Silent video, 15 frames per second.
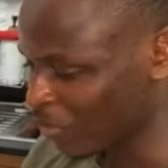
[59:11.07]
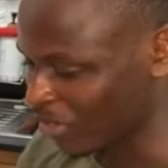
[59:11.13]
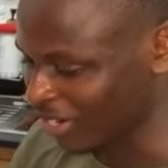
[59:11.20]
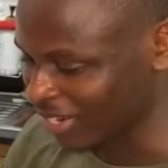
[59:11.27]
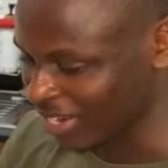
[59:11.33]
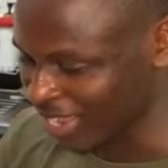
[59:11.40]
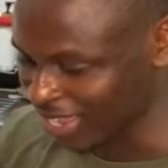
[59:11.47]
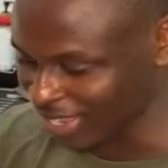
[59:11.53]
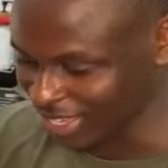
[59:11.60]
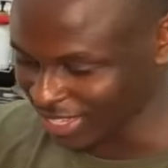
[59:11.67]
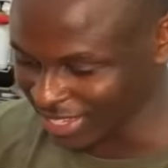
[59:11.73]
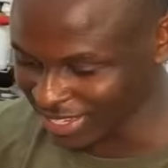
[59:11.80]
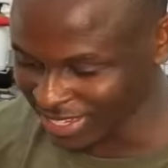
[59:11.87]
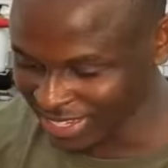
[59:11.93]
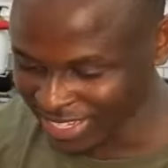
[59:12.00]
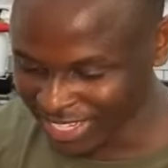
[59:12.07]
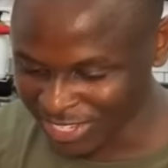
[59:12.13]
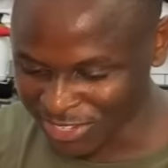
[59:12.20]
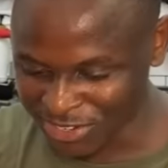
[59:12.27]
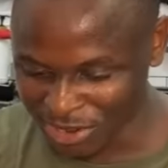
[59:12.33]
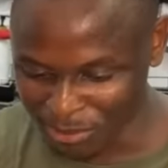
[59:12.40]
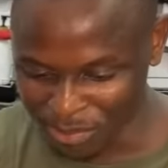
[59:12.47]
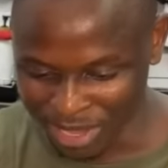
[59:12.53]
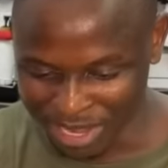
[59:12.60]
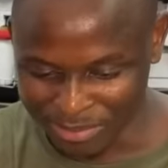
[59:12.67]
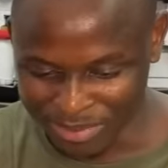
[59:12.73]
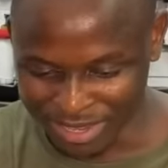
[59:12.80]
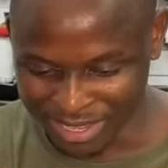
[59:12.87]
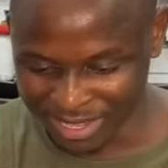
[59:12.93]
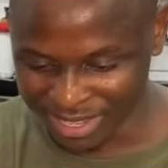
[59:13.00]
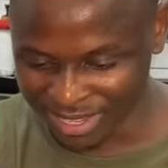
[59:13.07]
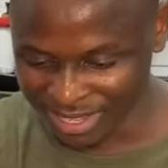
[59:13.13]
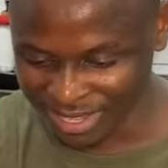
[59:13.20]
one day stop helping